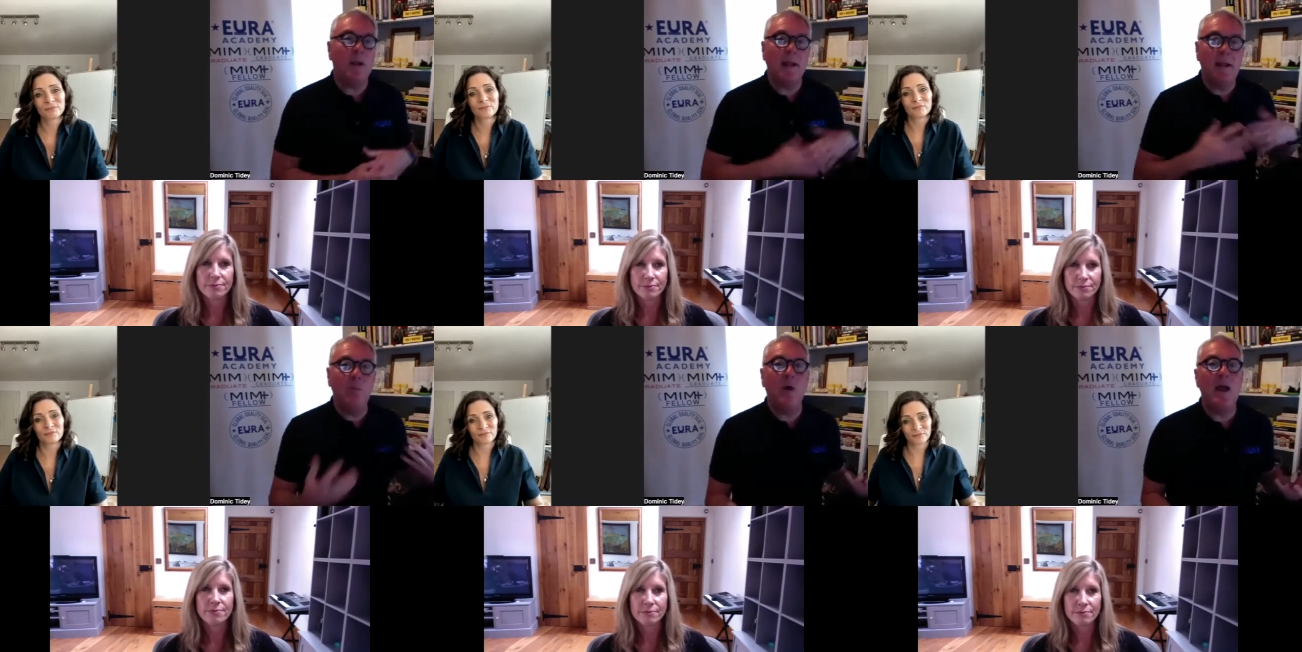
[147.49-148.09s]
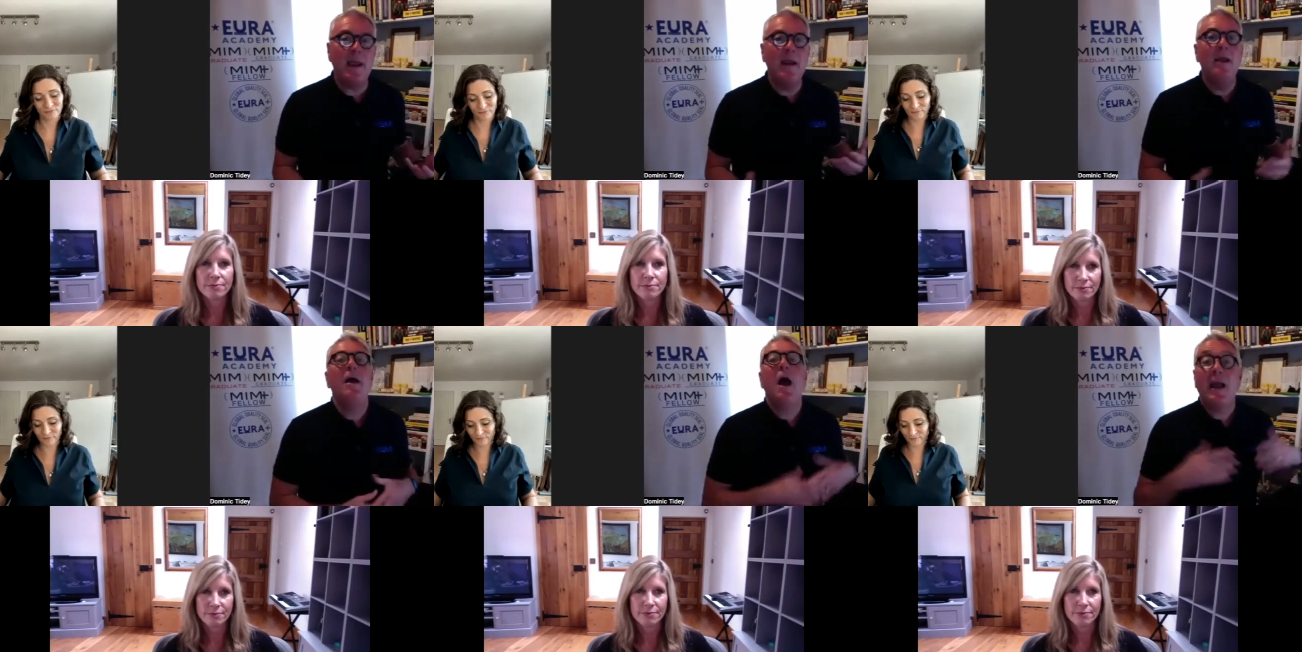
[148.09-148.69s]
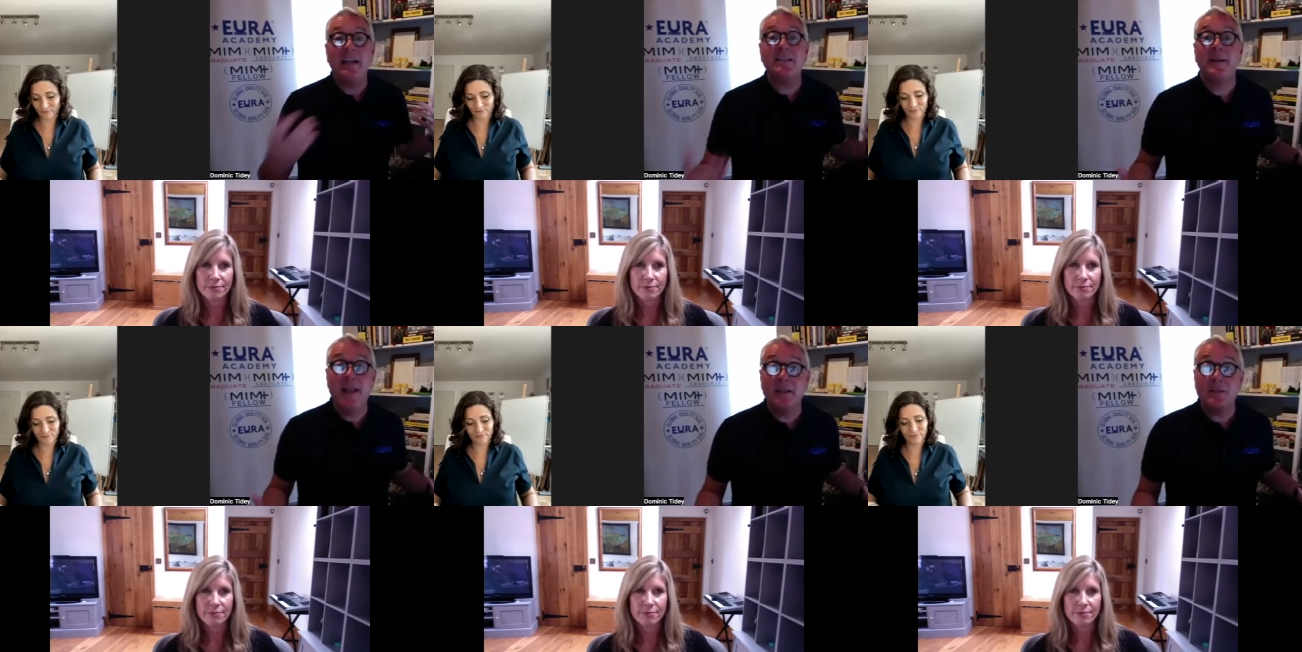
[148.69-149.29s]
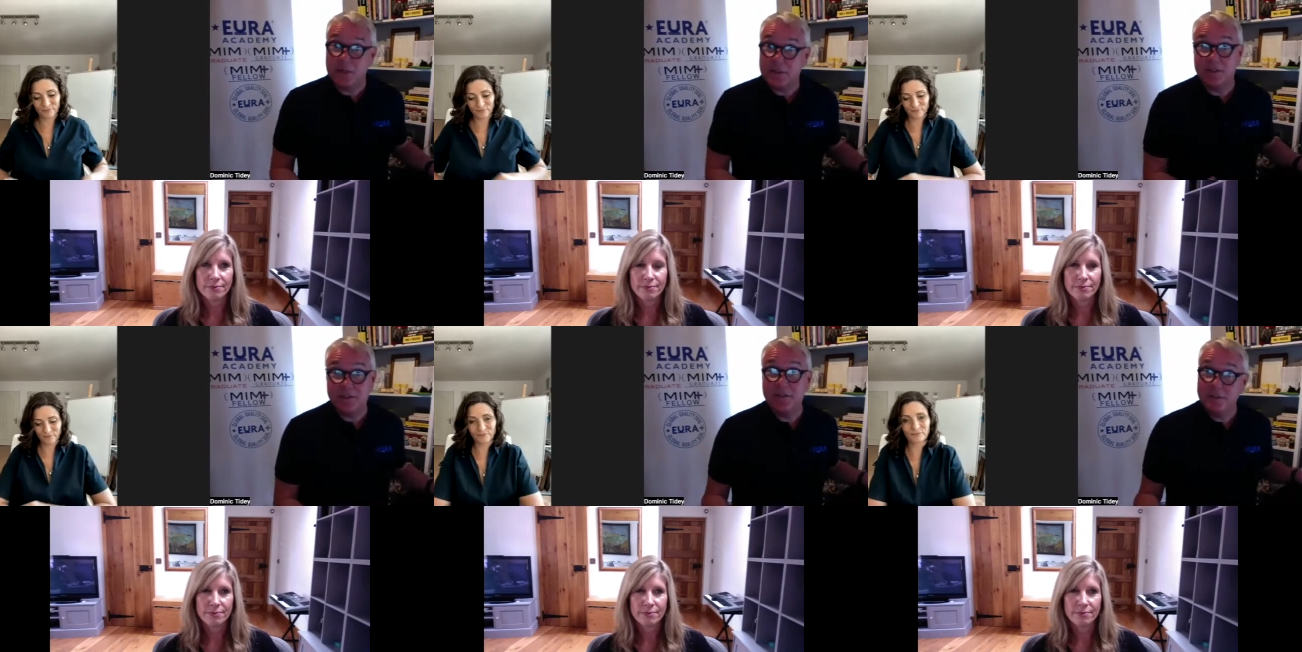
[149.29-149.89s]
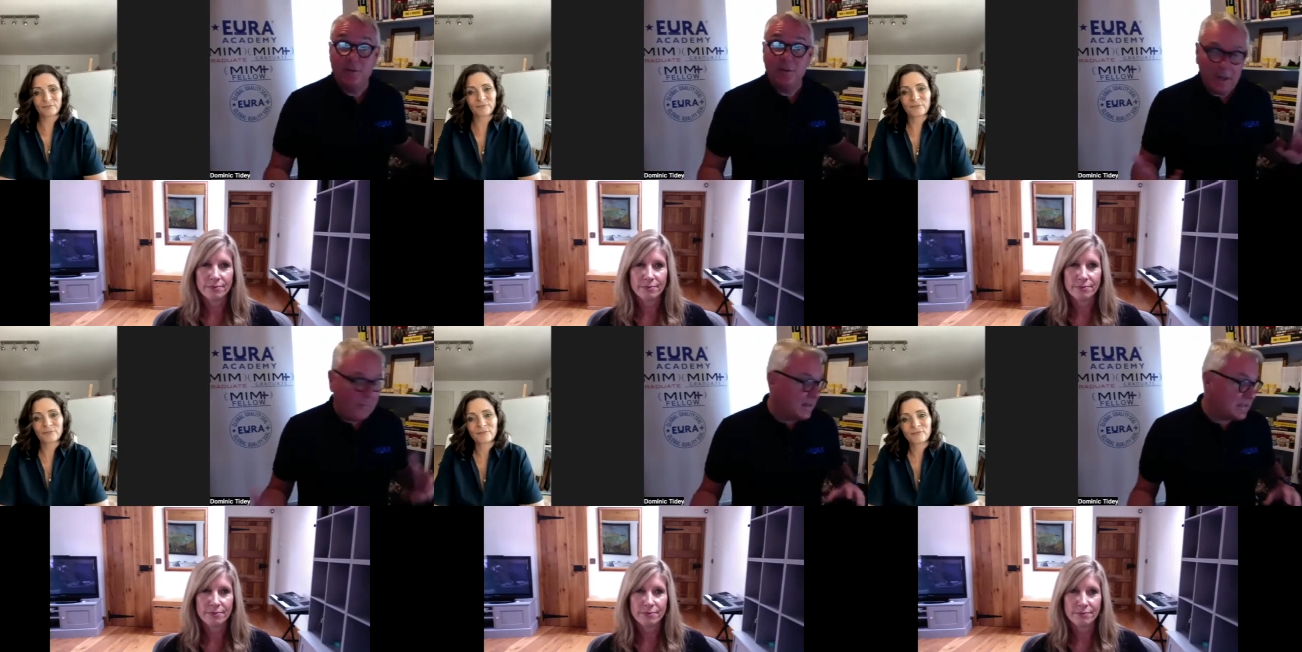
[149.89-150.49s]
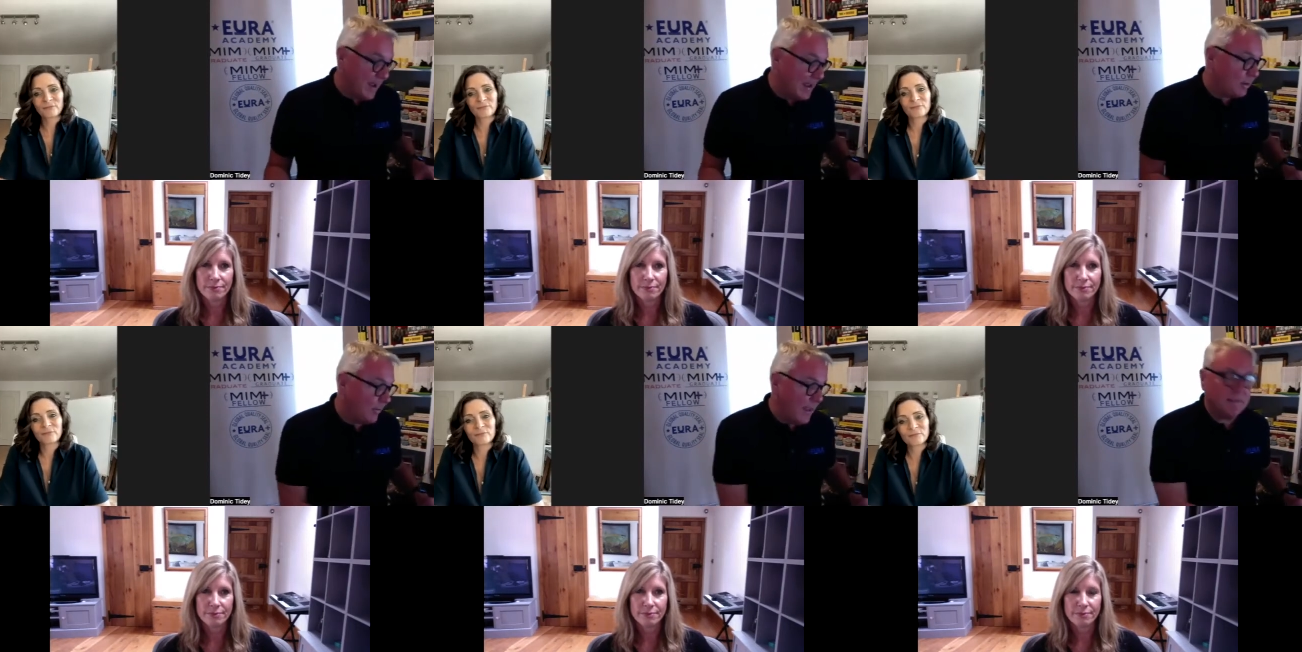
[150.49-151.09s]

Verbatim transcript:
Speaker 1: And in a way, I guess my next question is you're going to expand on that.